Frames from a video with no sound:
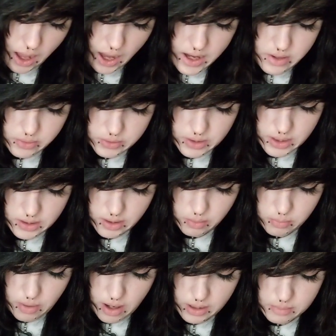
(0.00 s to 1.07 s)
I don't think
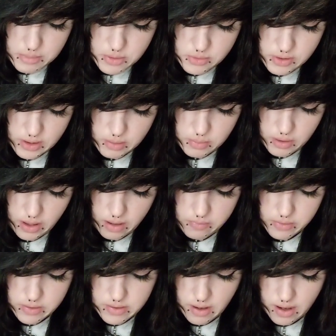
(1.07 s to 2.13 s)
that rock music will
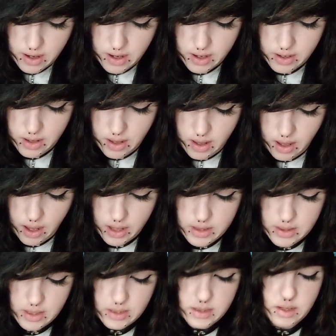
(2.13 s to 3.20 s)
ever die. I
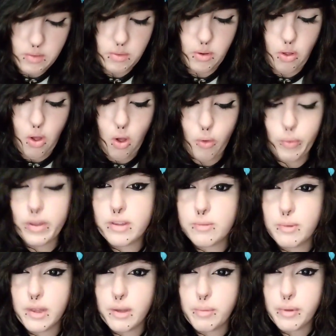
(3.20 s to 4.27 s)
think there will always
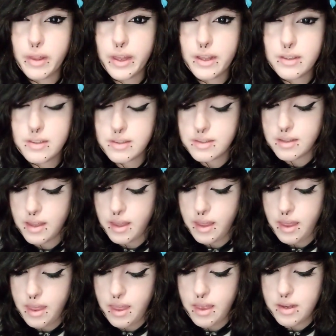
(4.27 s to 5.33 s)
be a place
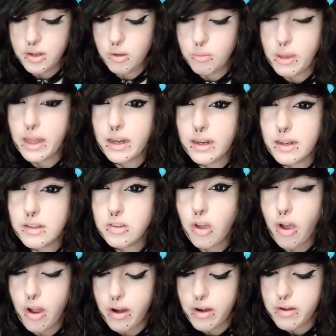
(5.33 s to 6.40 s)
in humanity's
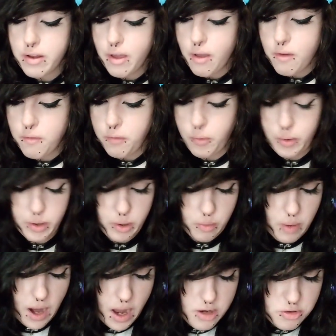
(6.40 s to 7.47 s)
heart for
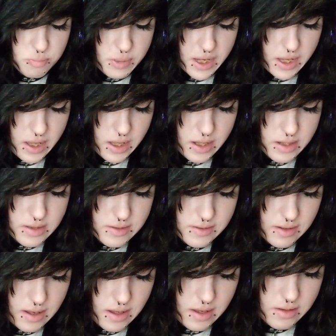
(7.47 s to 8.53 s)
garage
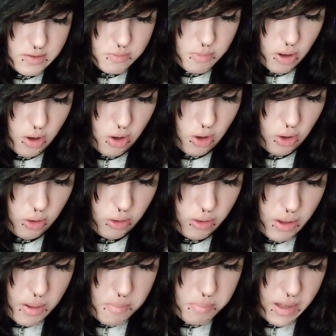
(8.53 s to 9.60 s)
bands and small
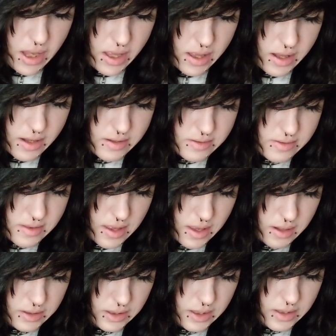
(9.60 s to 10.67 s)
bands
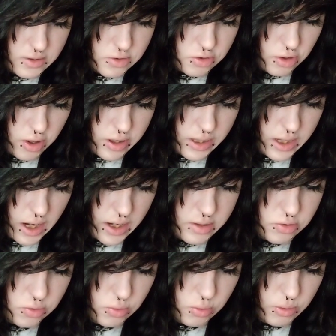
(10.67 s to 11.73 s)
that kids start in high
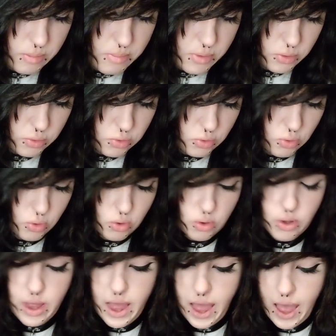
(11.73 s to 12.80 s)
school and middle
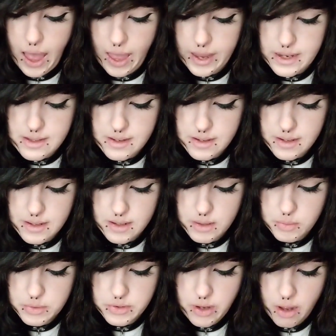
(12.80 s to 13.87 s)
school. I did it.
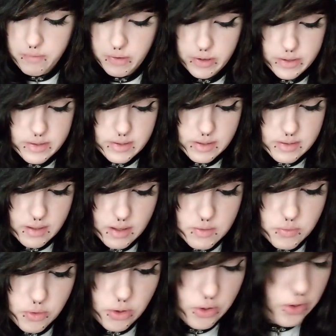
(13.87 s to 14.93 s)
It was not very
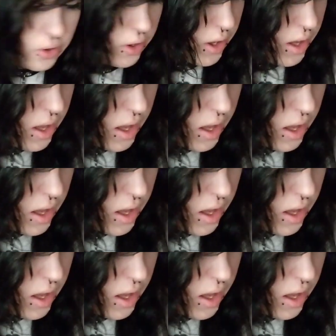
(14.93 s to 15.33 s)
successful.